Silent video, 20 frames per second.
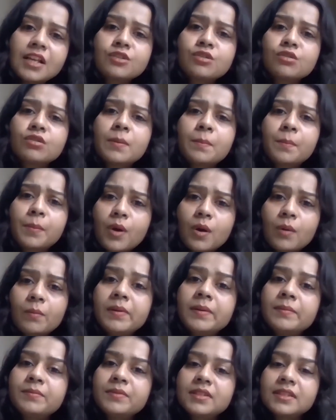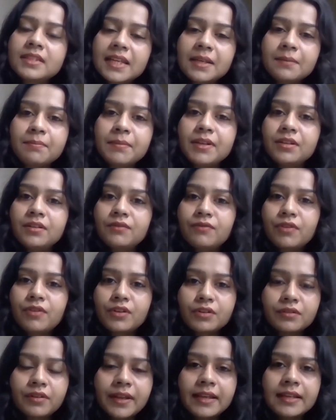So the problem statement
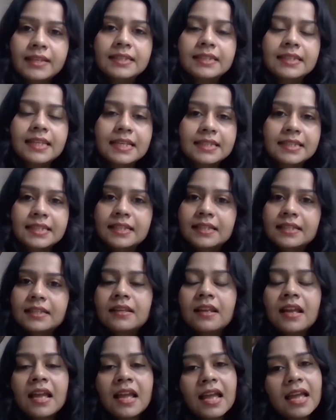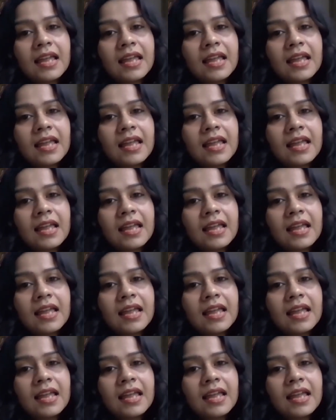for today's lesson,